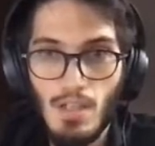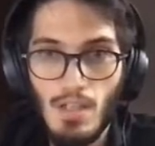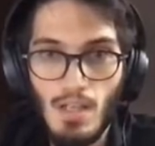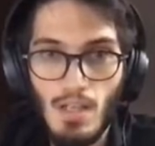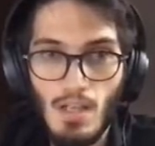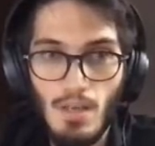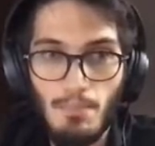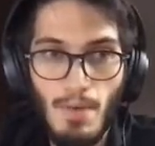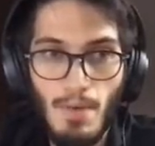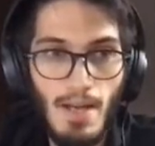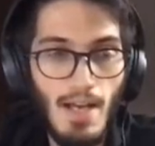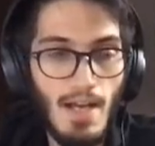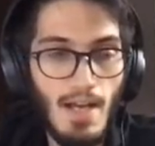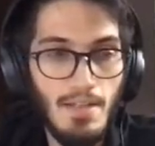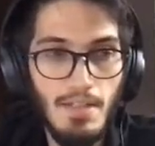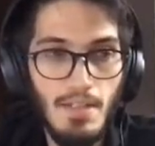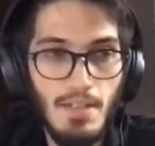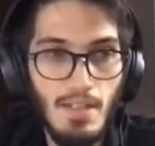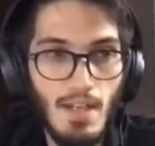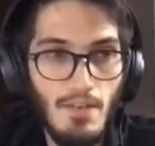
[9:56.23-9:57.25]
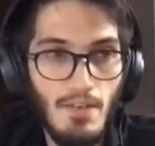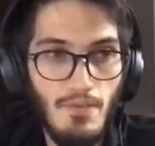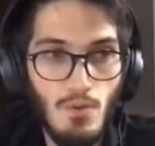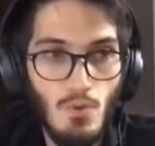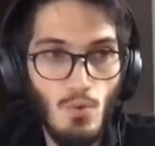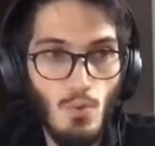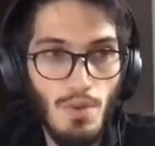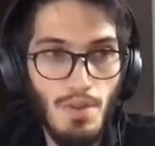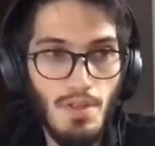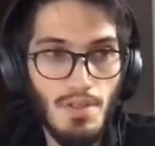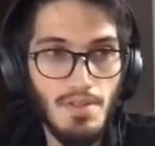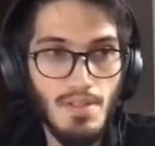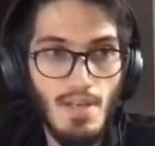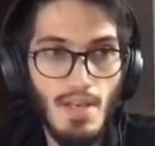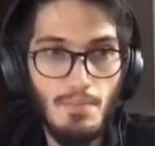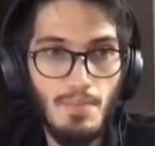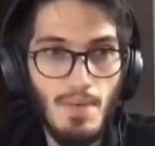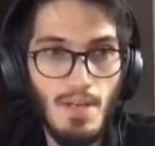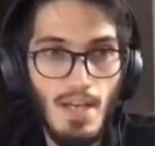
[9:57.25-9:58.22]
by adding a view with the
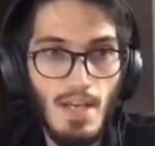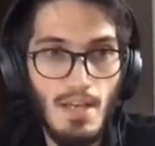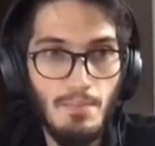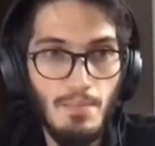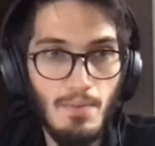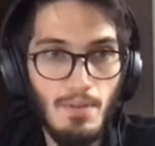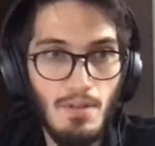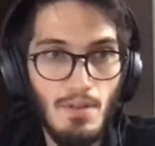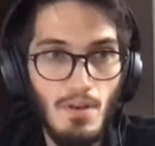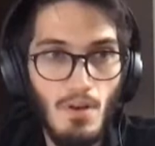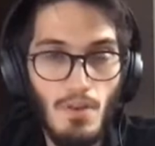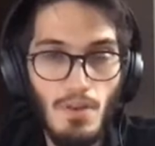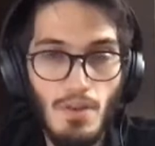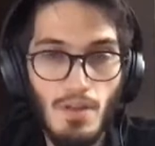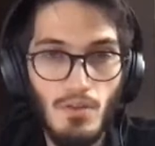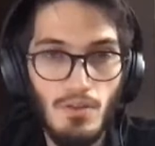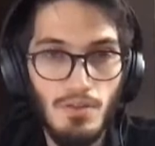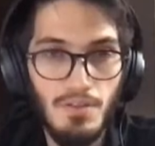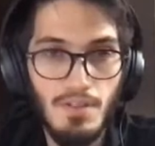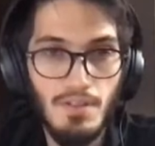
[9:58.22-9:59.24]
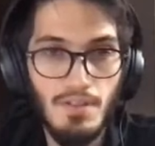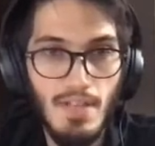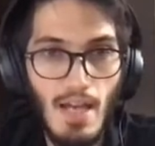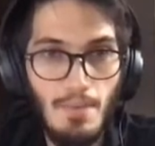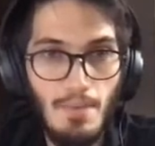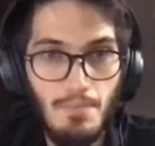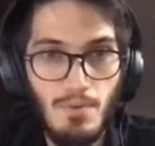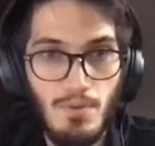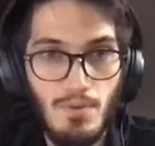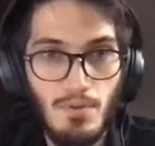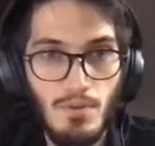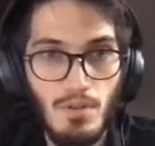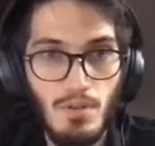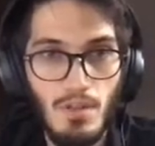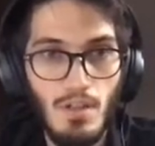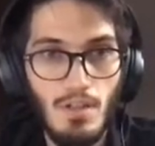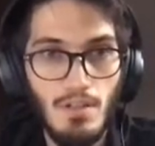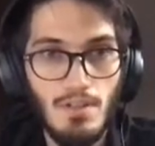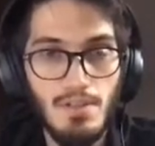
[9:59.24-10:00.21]
same name of the content type
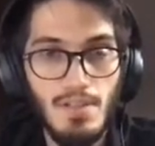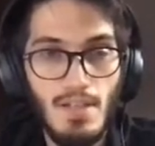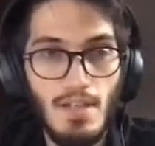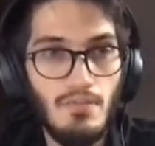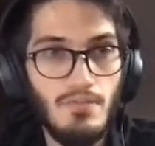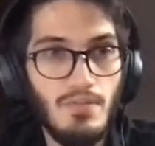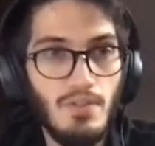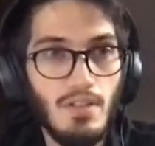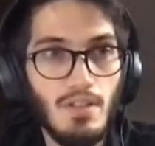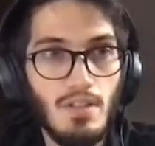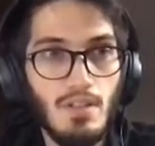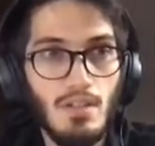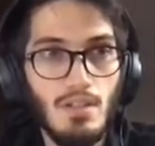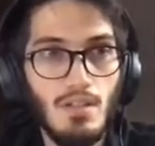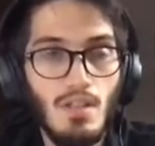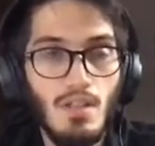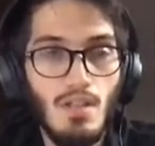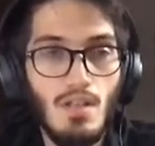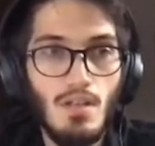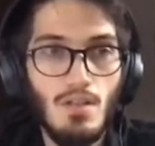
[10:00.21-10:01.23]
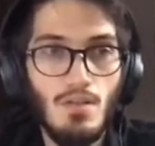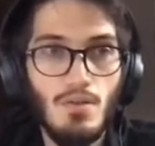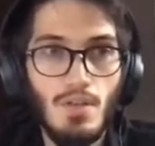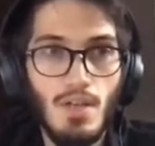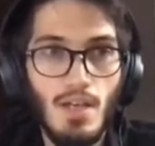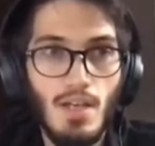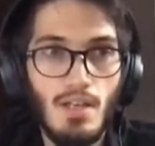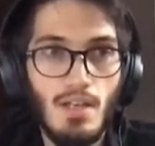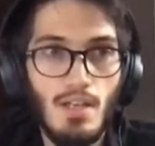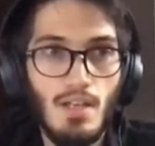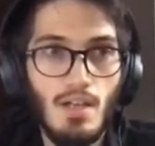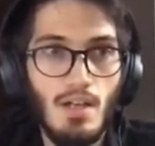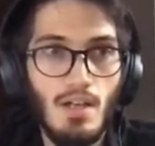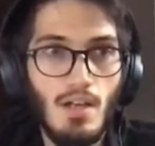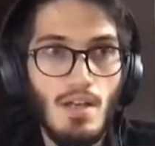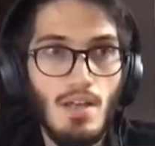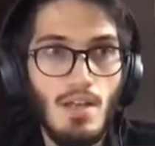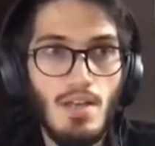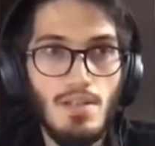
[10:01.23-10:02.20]
you're serving, you can
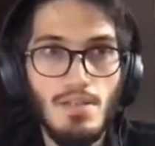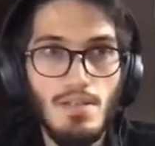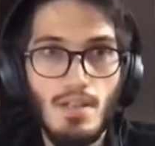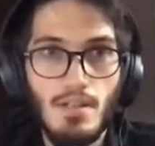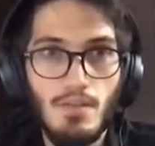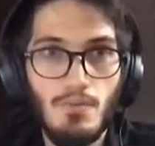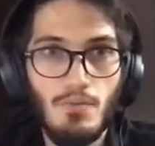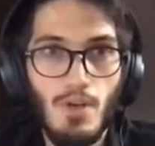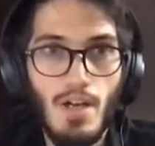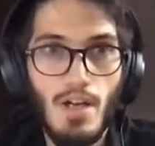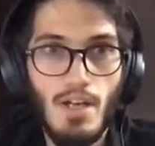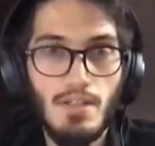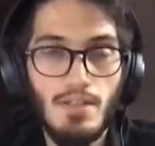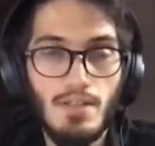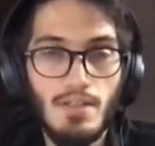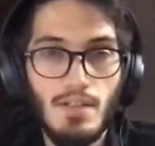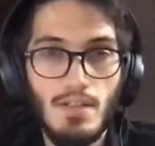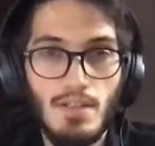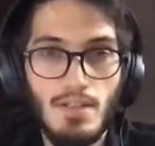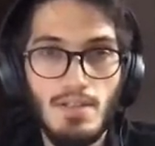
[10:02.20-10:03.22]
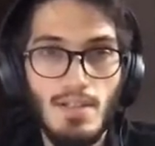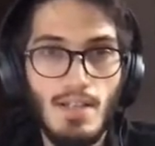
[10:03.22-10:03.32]
easily create static